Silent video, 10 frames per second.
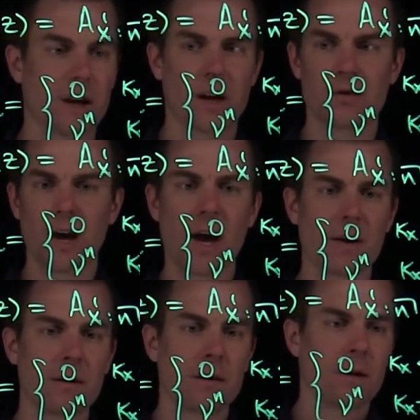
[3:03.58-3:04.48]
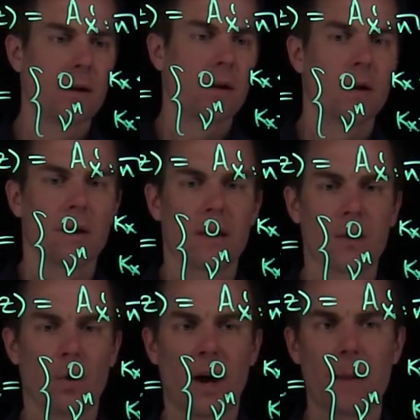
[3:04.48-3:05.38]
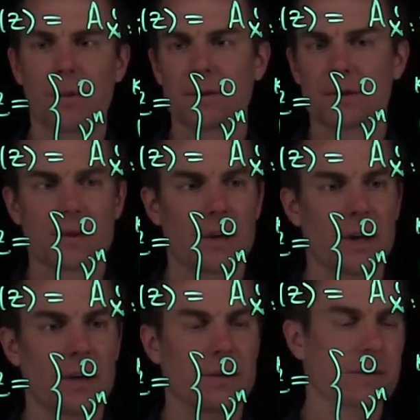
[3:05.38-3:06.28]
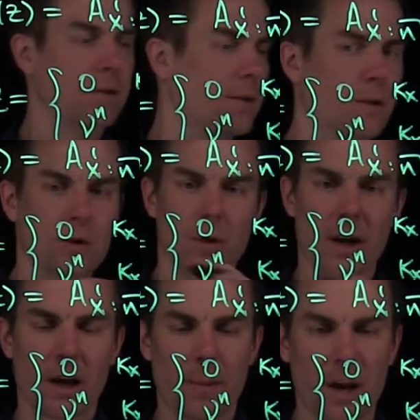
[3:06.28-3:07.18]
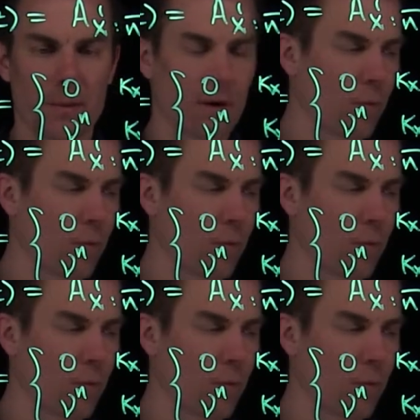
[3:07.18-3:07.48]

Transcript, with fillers: age n, then what happens is you get a payment of